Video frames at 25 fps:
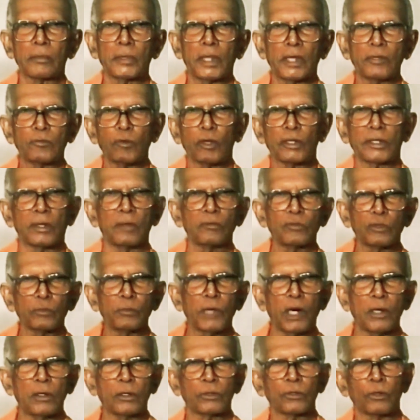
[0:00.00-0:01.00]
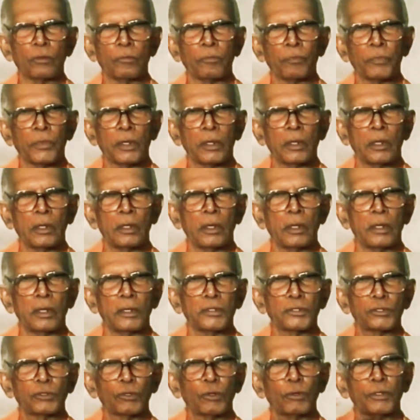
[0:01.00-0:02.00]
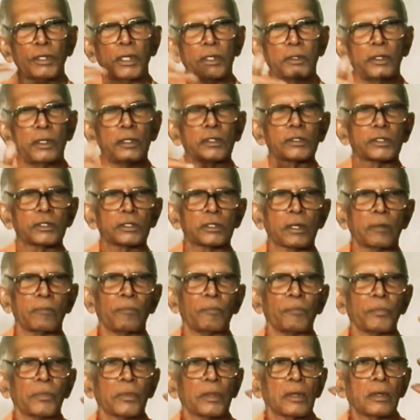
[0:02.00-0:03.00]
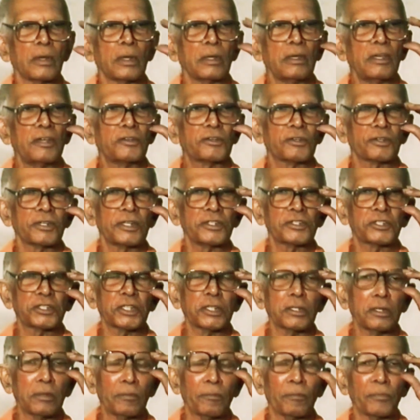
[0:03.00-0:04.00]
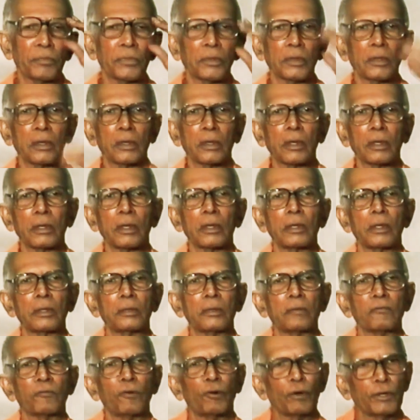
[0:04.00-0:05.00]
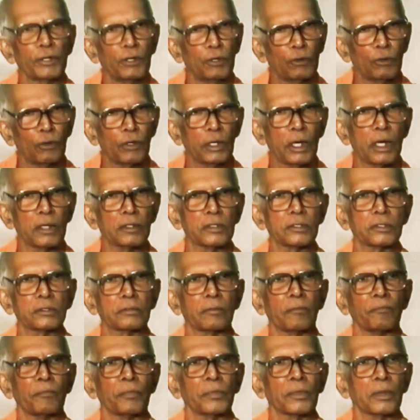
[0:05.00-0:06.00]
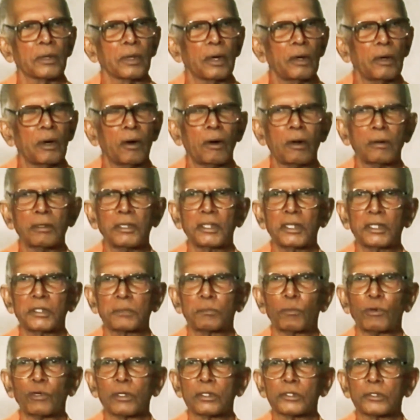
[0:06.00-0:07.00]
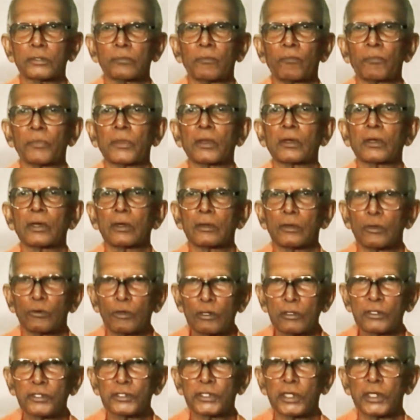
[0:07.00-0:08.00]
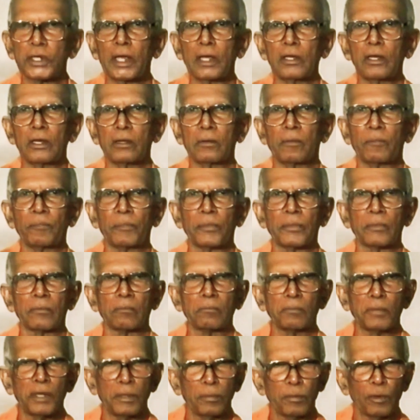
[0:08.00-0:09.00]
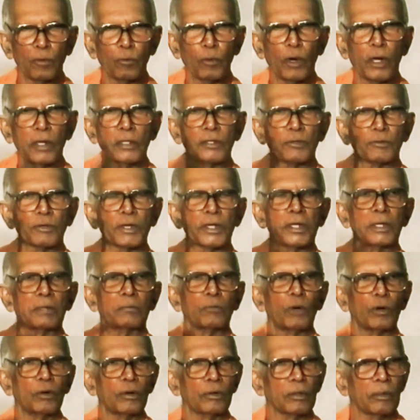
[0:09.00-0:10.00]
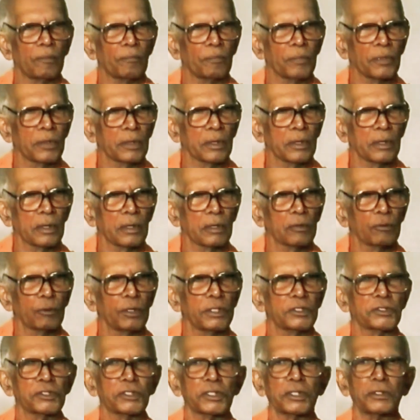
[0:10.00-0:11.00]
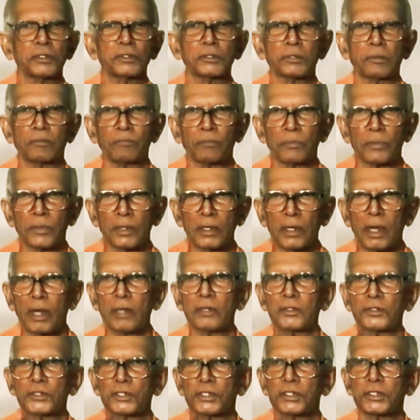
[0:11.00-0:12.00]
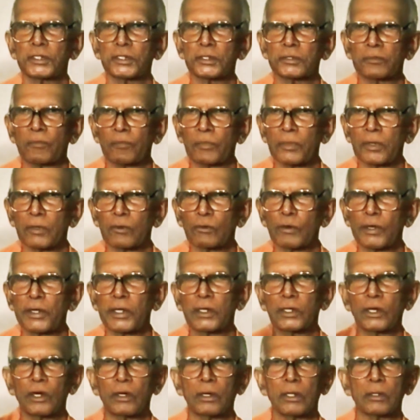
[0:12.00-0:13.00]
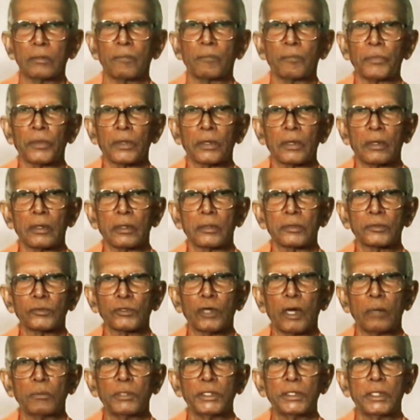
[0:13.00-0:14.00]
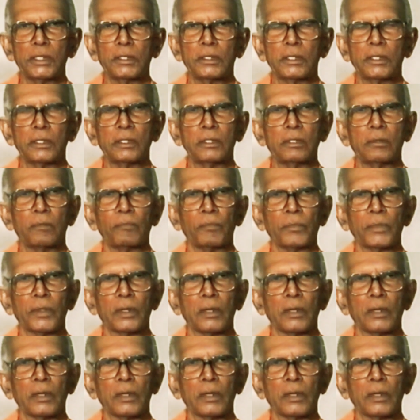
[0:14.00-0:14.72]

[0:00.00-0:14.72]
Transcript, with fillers: That will come tomorrow. So this literature for yogas, all these books, good sale. People want to read more. Questions, answers going on. Swamiji did